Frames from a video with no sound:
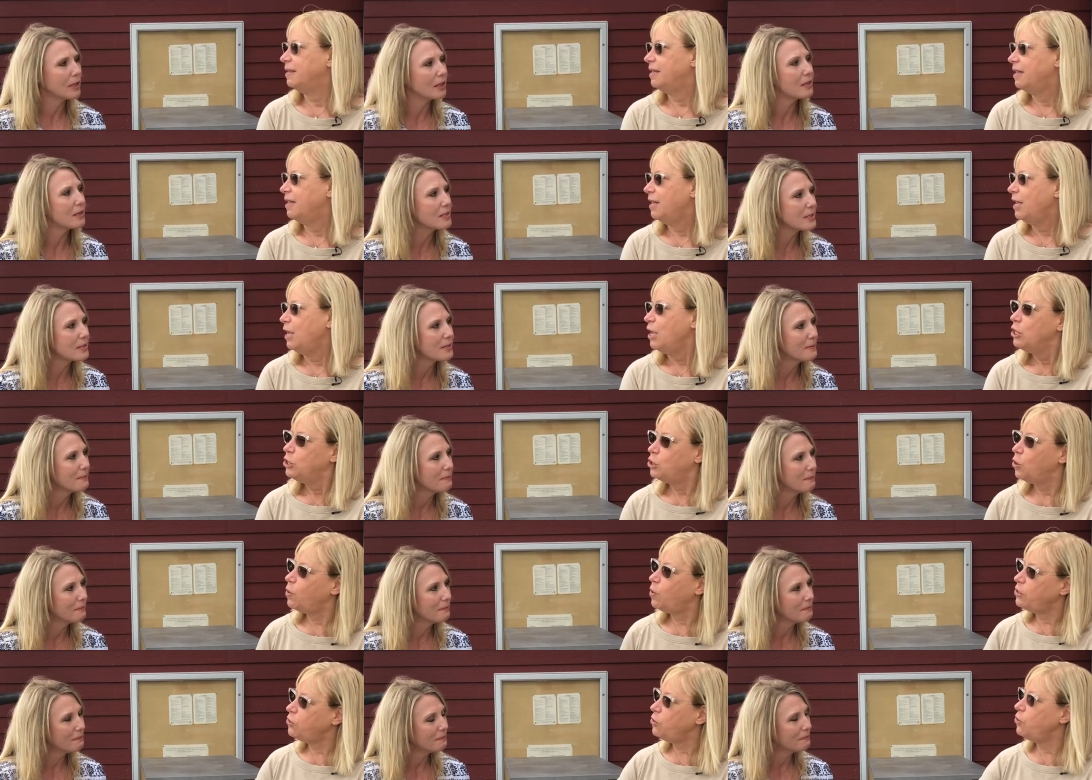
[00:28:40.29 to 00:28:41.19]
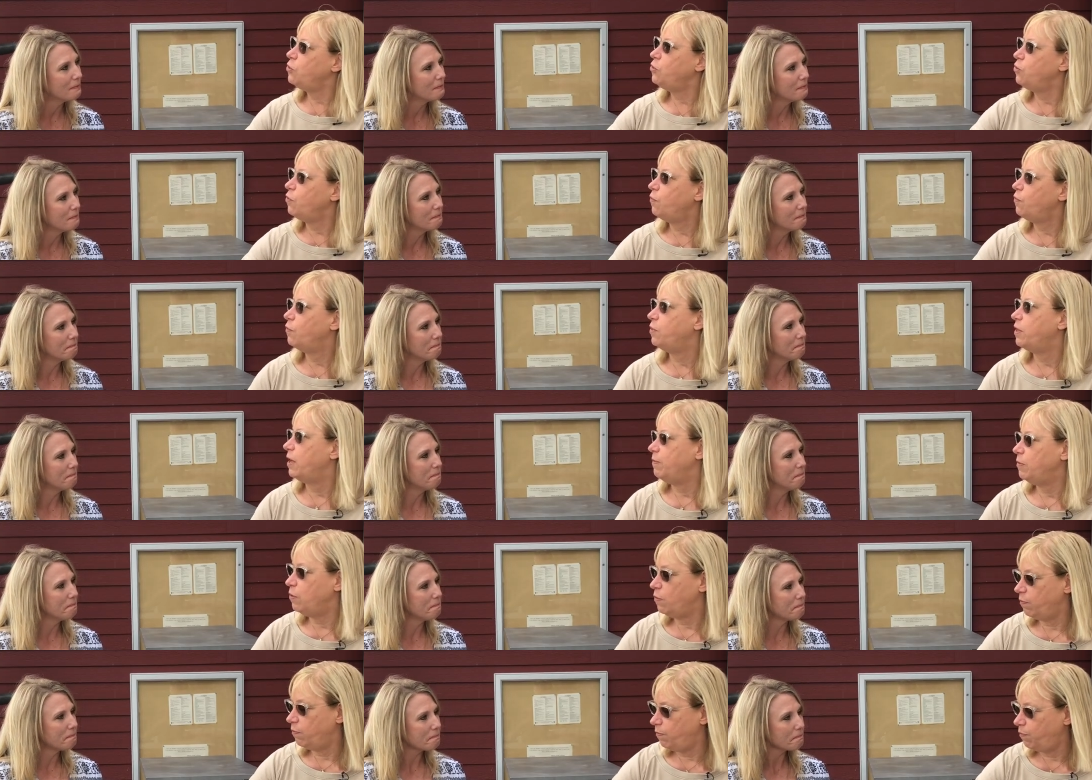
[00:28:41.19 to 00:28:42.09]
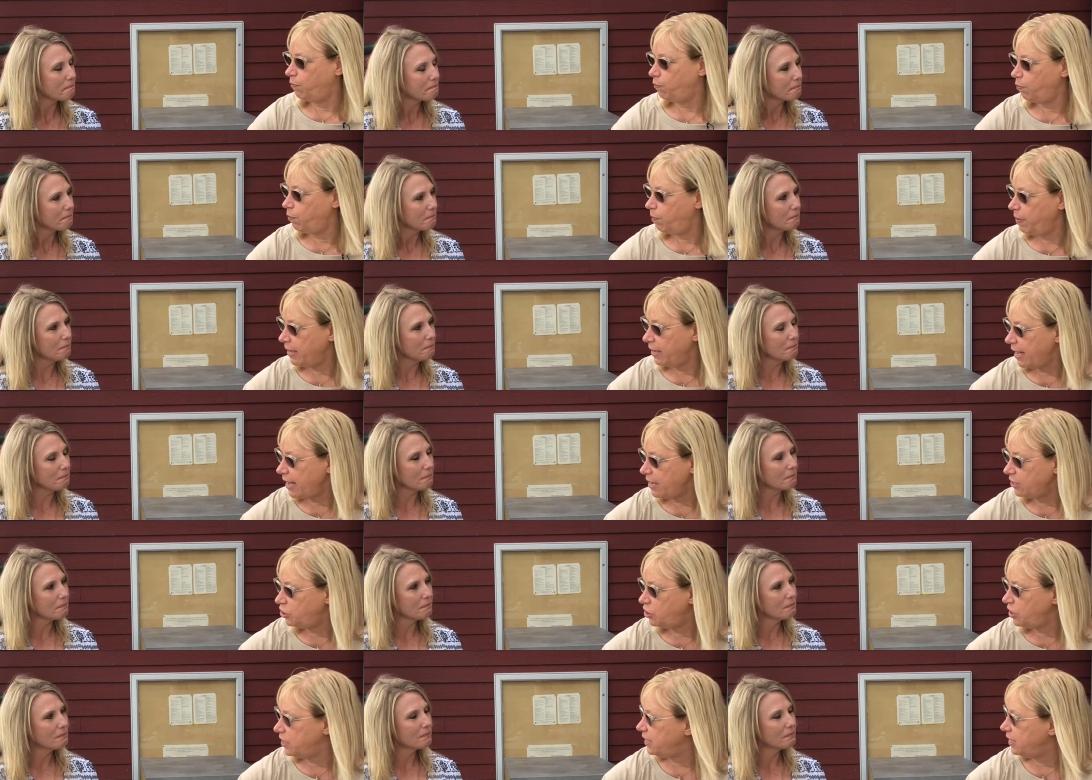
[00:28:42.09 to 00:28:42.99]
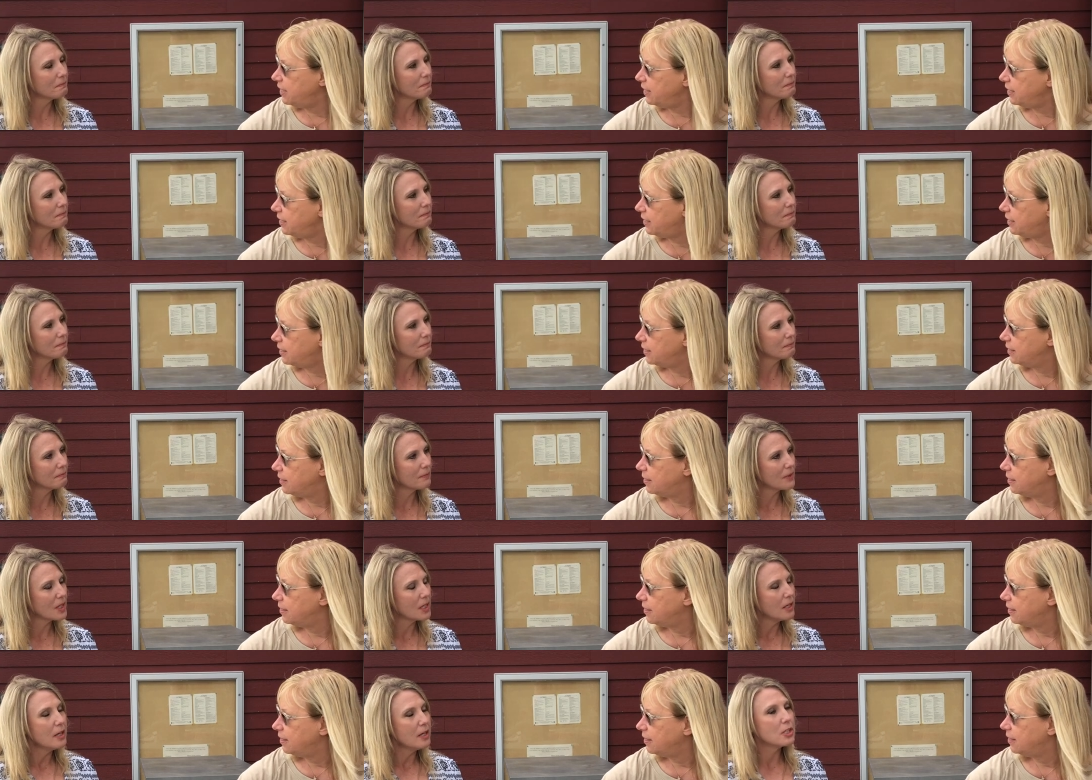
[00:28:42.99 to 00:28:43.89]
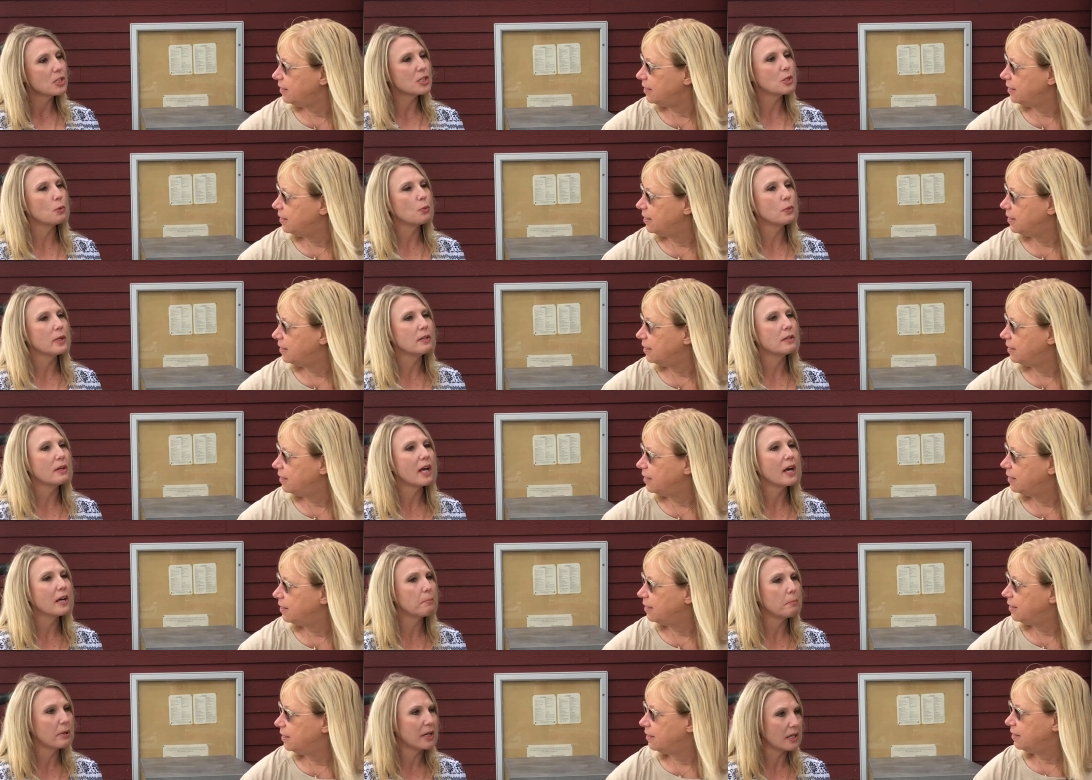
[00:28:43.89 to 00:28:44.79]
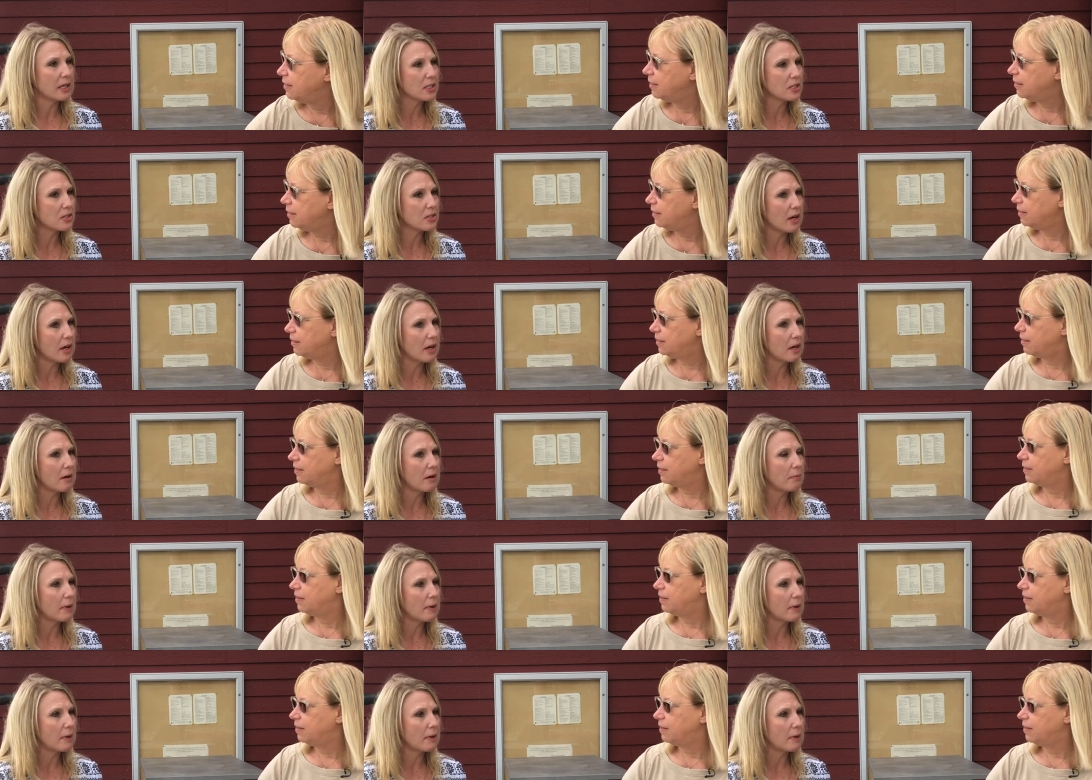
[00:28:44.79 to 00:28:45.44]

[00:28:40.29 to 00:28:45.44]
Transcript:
Speaker 1: is
Speaker 2: so what do you do for them you pick a cheese.
Speaker 1: So we had picked um,